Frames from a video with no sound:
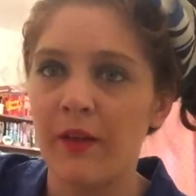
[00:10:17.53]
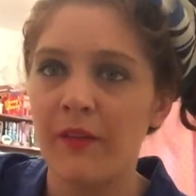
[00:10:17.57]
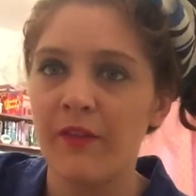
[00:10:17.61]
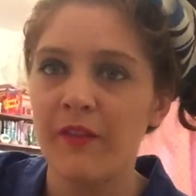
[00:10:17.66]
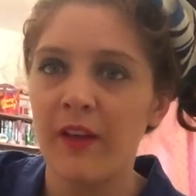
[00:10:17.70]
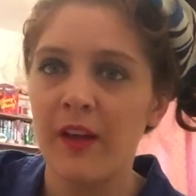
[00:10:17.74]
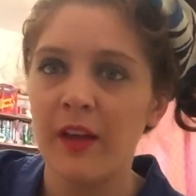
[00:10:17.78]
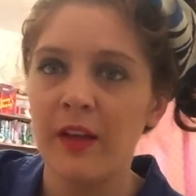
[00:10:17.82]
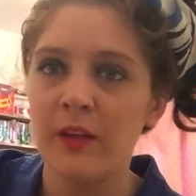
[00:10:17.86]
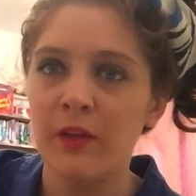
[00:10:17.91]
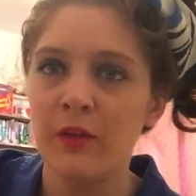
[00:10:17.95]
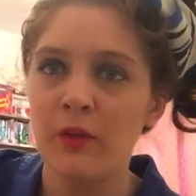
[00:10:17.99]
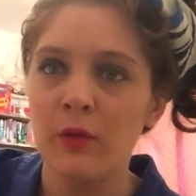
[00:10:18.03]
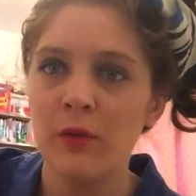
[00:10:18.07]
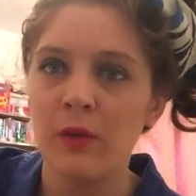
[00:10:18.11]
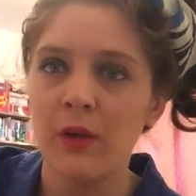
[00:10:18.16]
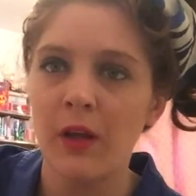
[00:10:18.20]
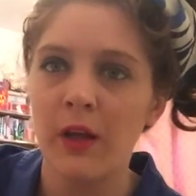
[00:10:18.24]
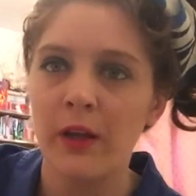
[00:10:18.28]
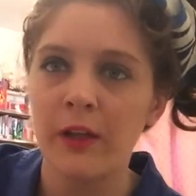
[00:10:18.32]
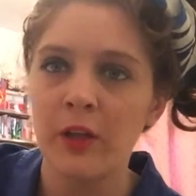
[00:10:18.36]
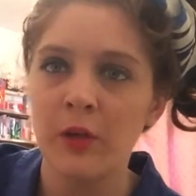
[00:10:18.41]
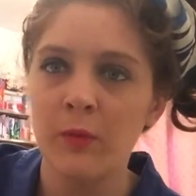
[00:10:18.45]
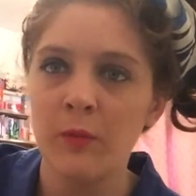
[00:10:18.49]
In fact, in your
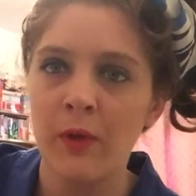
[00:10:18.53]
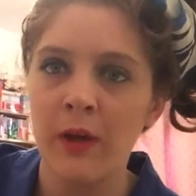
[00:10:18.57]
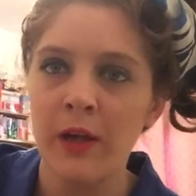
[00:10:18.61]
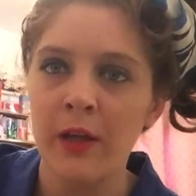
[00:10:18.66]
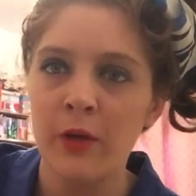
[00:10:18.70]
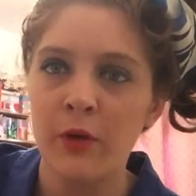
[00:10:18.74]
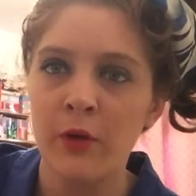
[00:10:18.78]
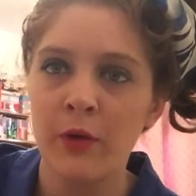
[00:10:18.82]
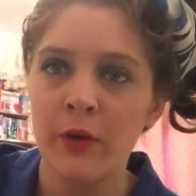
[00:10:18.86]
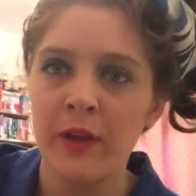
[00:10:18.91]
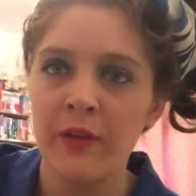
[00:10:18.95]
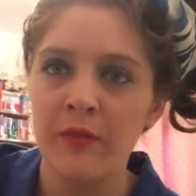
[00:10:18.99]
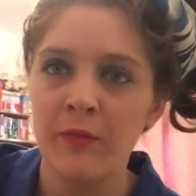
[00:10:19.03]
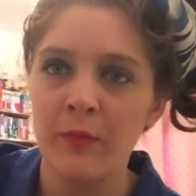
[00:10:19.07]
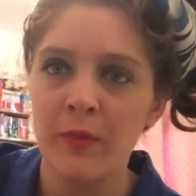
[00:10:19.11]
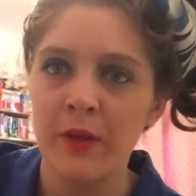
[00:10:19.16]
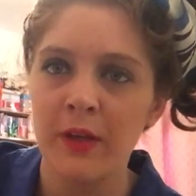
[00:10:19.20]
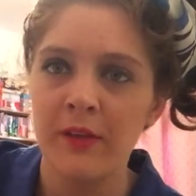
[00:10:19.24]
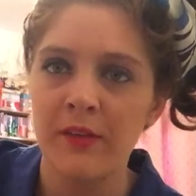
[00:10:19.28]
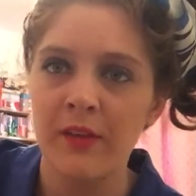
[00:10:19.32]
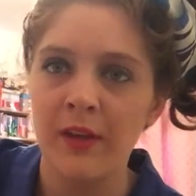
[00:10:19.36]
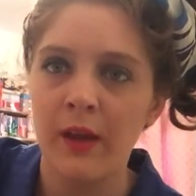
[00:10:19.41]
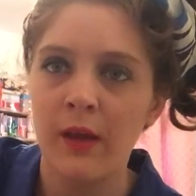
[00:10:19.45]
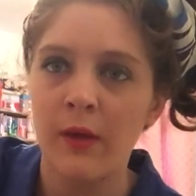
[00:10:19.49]
light, you might not even be
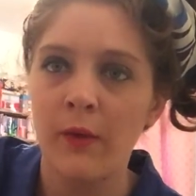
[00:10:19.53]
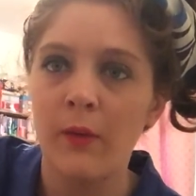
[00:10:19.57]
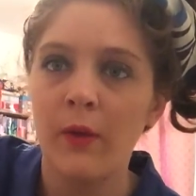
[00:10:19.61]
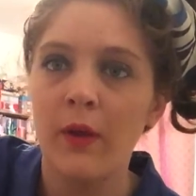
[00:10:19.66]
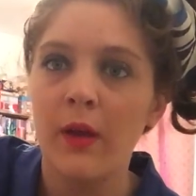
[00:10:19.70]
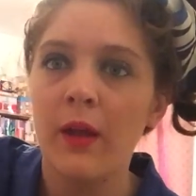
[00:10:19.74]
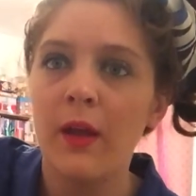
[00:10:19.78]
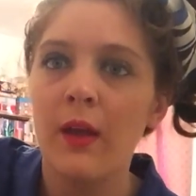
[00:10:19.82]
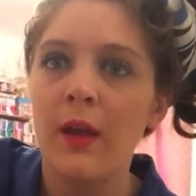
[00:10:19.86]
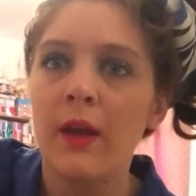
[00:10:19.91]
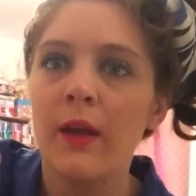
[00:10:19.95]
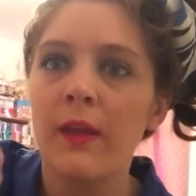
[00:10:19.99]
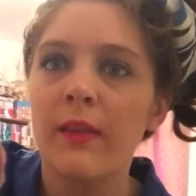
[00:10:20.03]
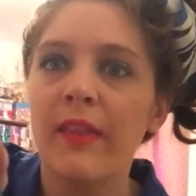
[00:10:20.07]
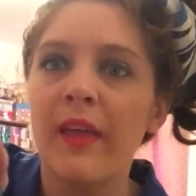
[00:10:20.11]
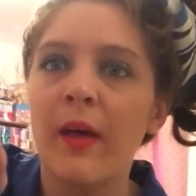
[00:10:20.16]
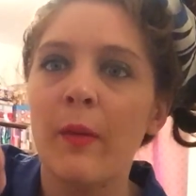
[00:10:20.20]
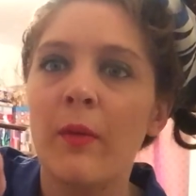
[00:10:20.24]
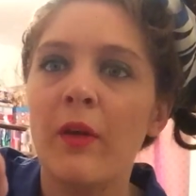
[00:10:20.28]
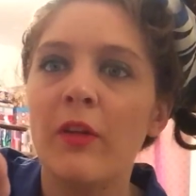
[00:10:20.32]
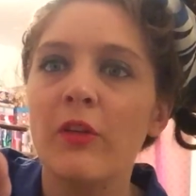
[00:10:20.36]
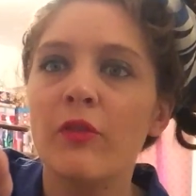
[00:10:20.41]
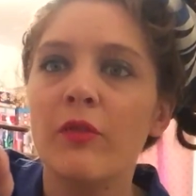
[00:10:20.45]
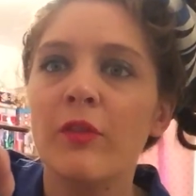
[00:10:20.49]
able to tell
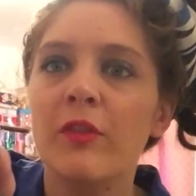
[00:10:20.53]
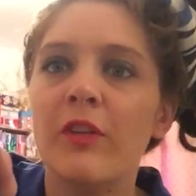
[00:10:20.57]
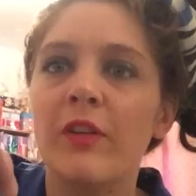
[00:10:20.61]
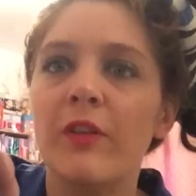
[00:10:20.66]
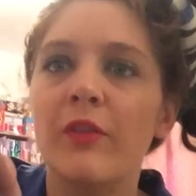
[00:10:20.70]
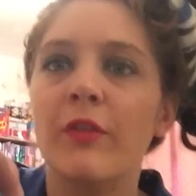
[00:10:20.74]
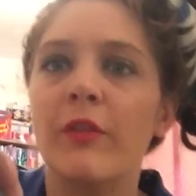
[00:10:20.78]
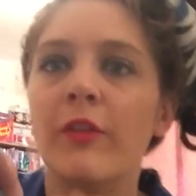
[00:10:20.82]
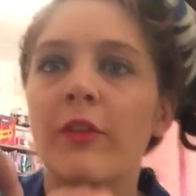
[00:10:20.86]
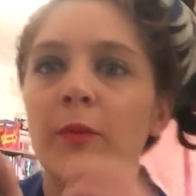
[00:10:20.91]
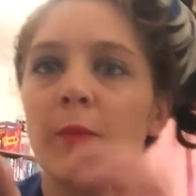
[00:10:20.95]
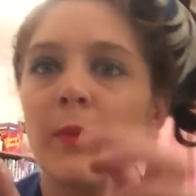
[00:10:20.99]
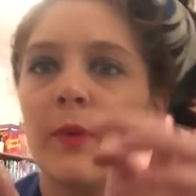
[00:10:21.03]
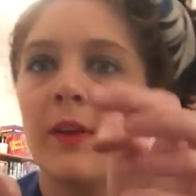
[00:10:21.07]
that much of a difference.